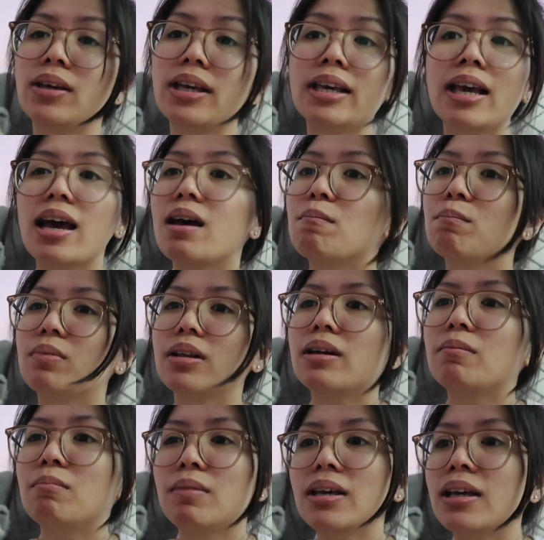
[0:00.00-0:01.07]
he can't
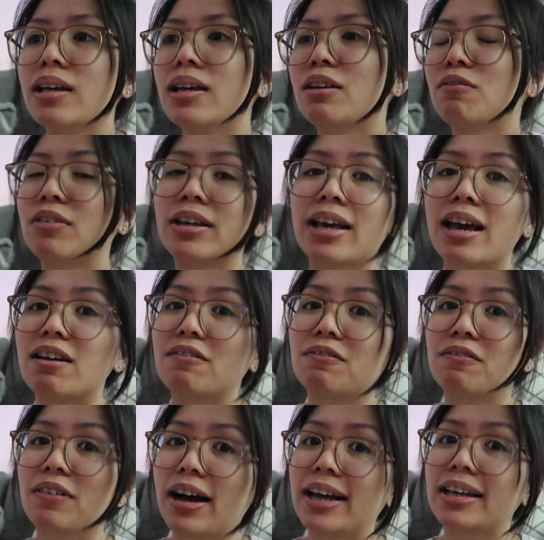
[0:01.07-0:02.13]
blame me if he can't
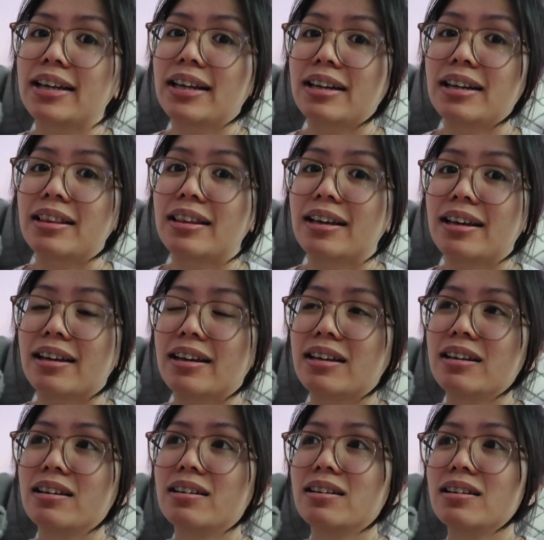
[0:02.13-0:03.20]
find anything
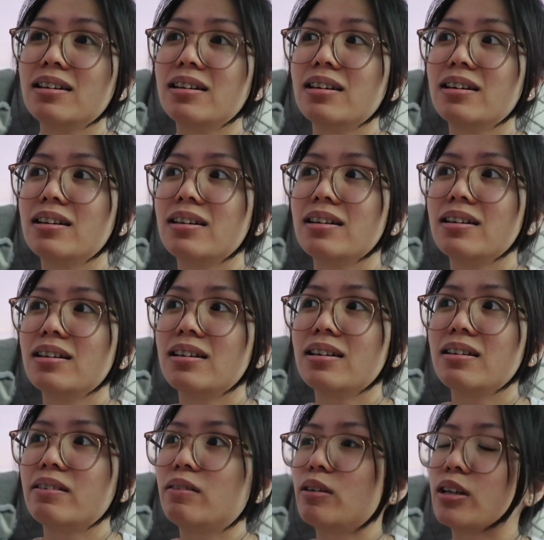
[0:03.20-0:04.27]

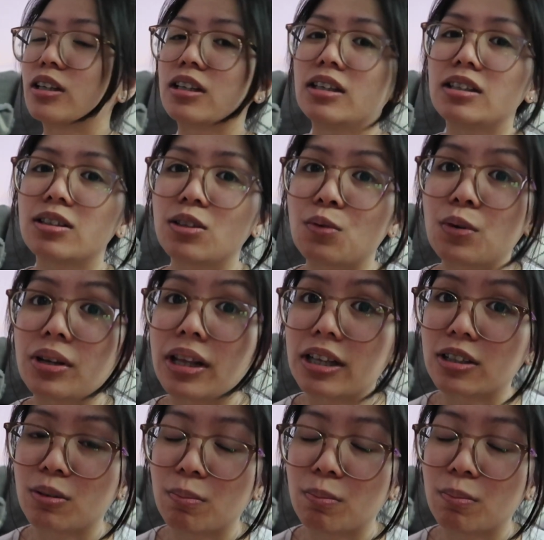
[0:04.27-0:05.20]
because he's the one that's